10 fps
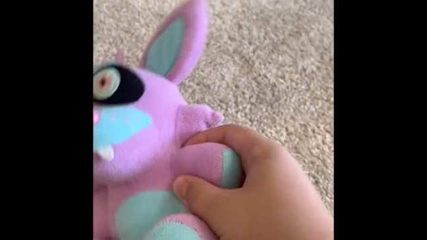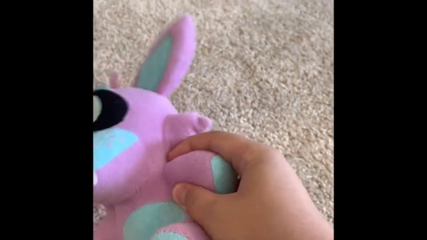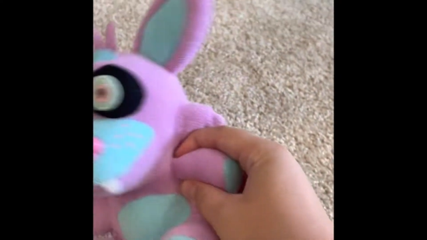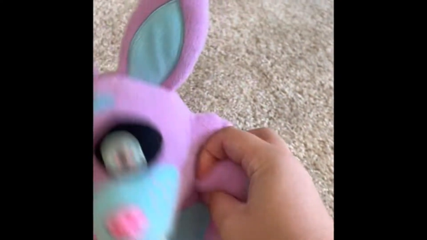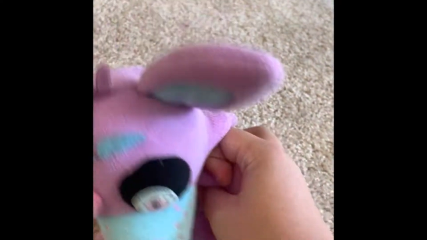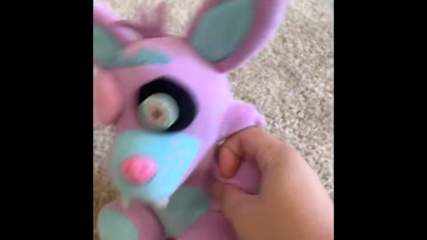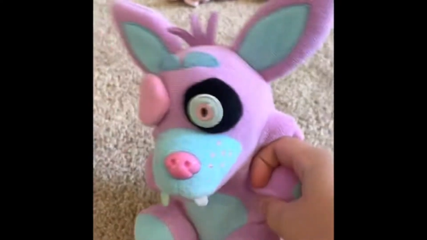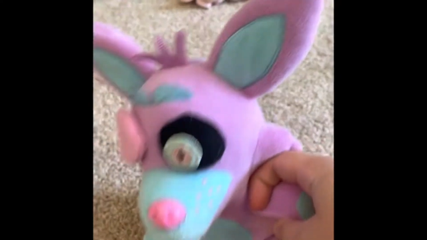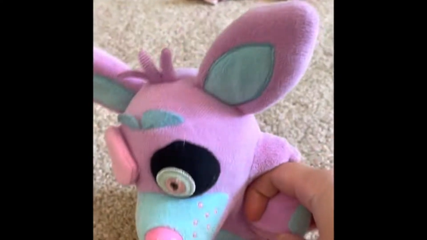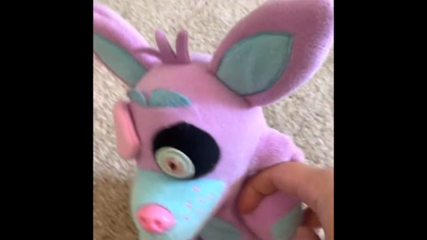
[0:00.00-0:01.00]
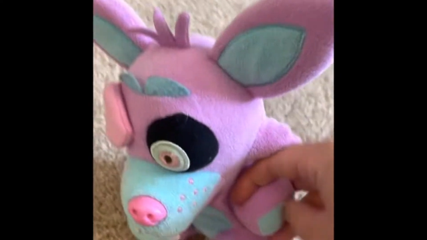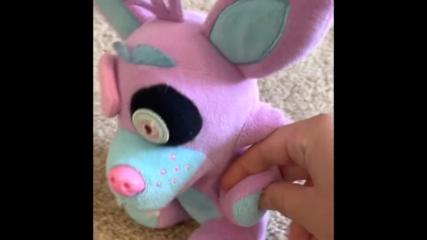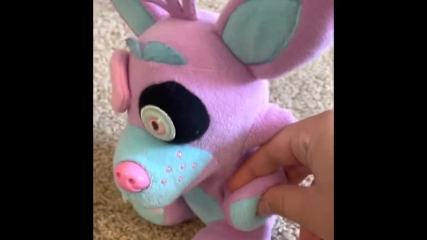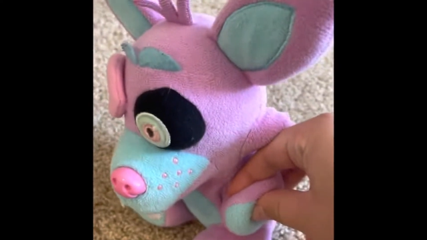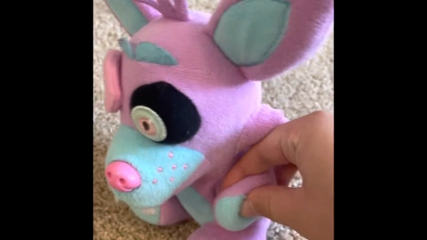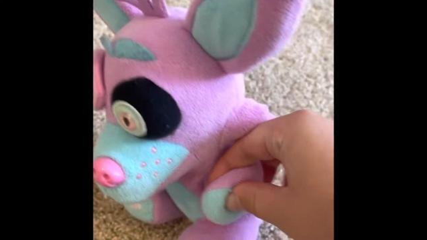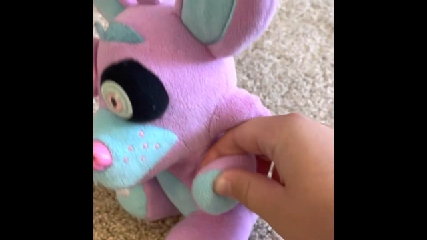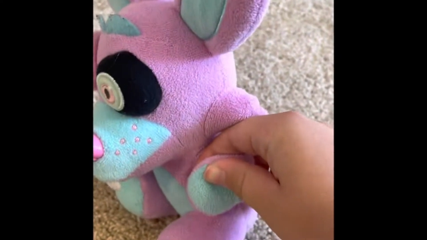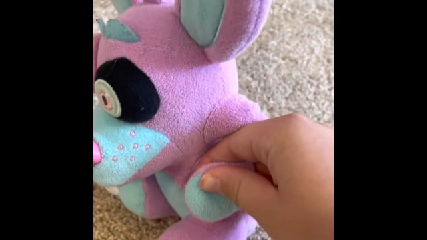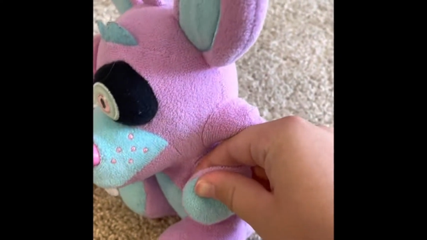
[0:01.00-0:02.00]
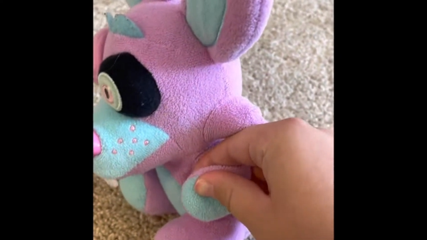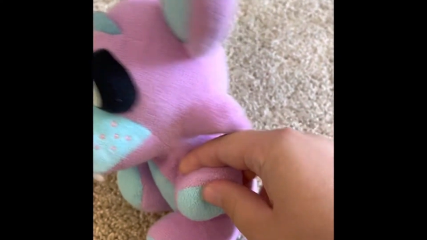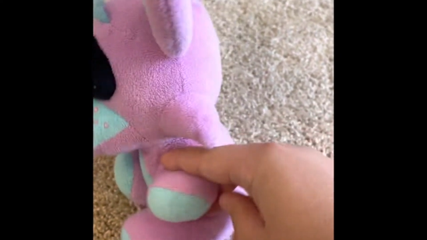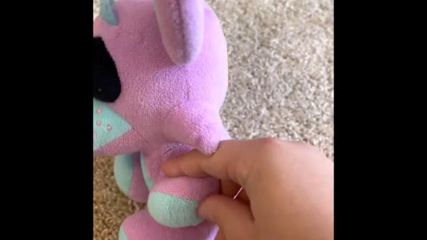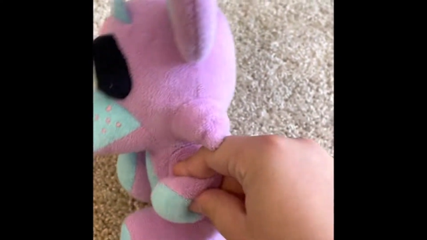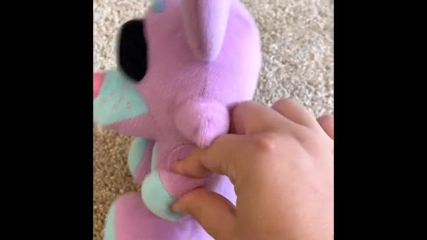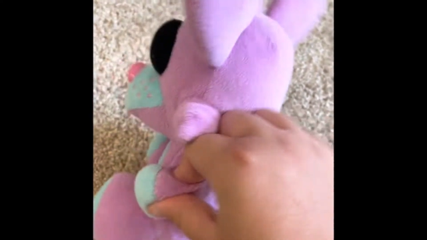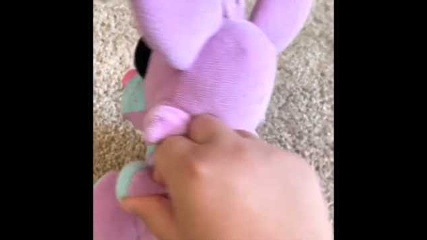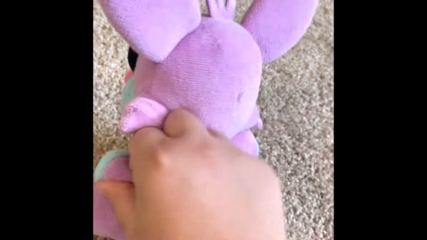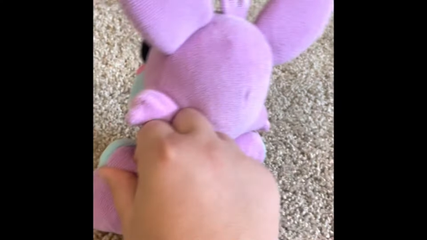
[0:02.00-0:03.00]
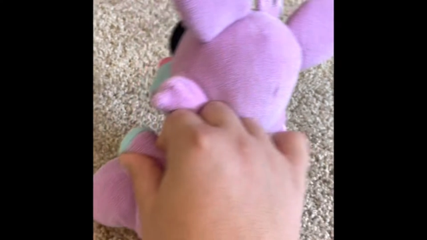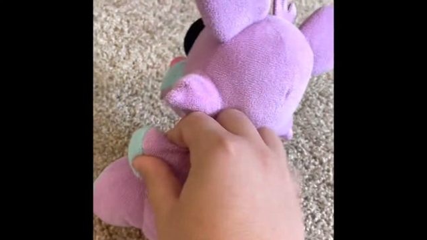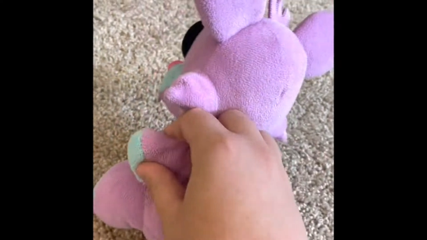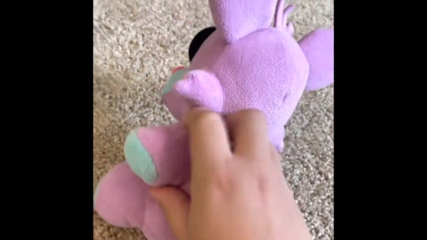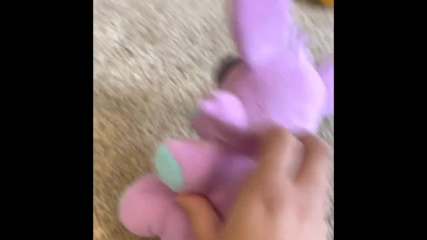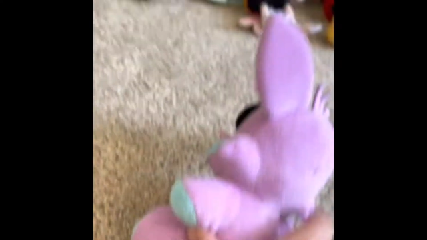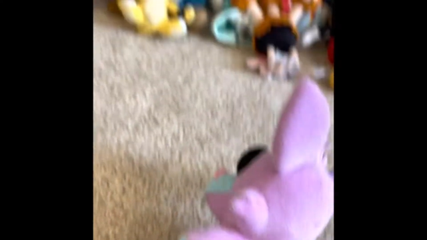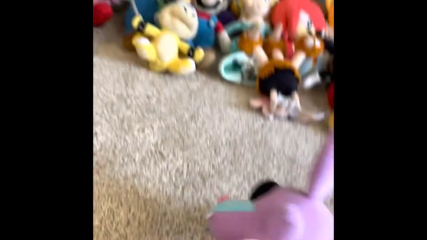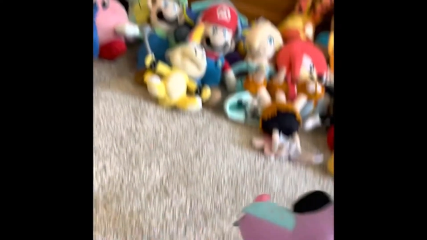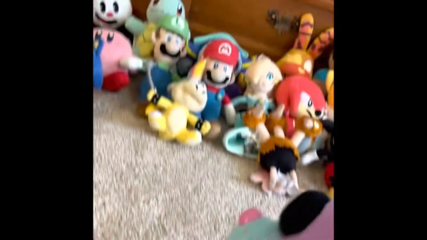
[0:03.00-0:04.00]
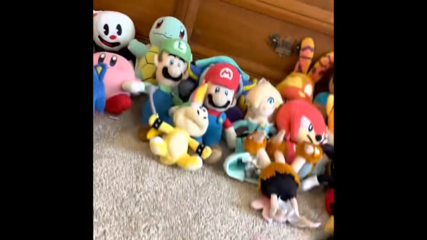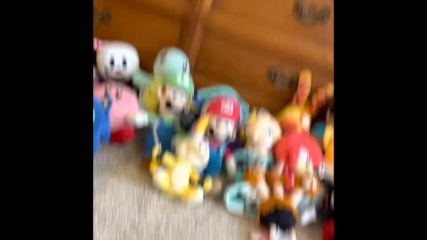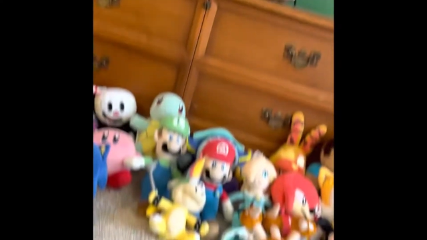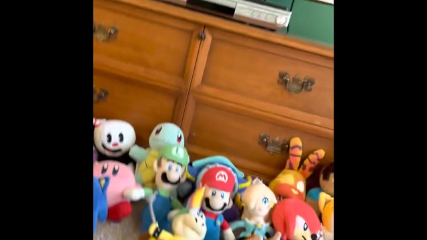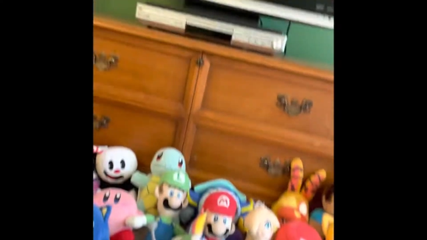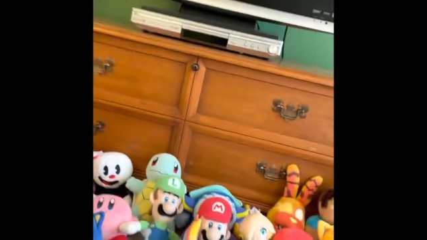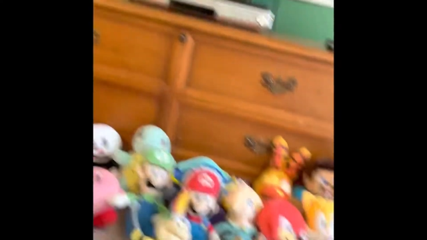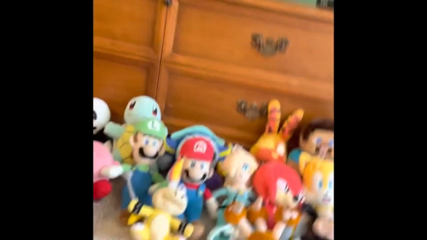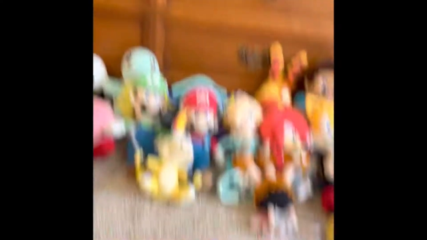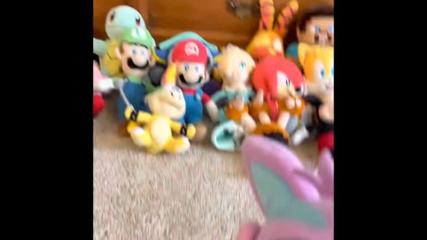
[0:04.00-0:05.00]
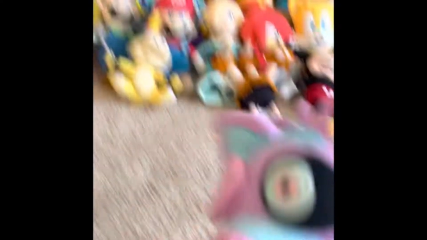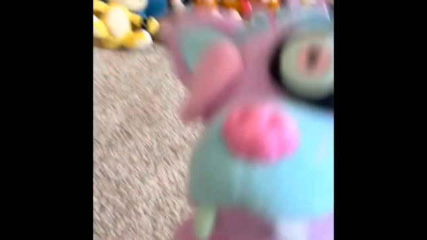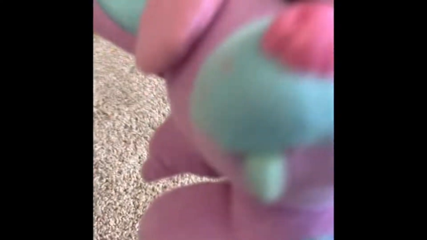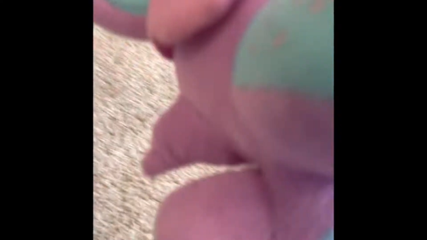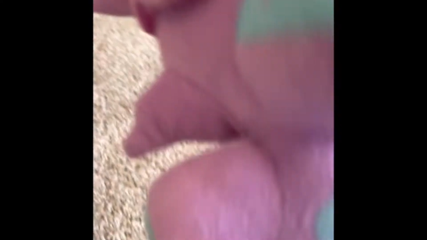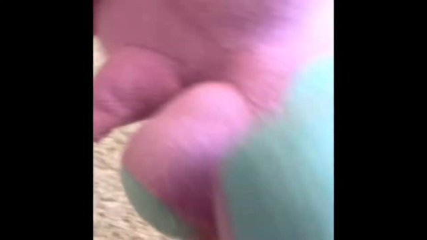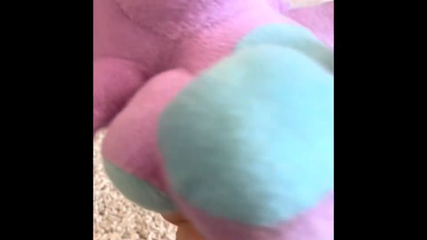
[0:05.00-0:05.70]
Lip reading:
No face is visible, so there are no lips to read.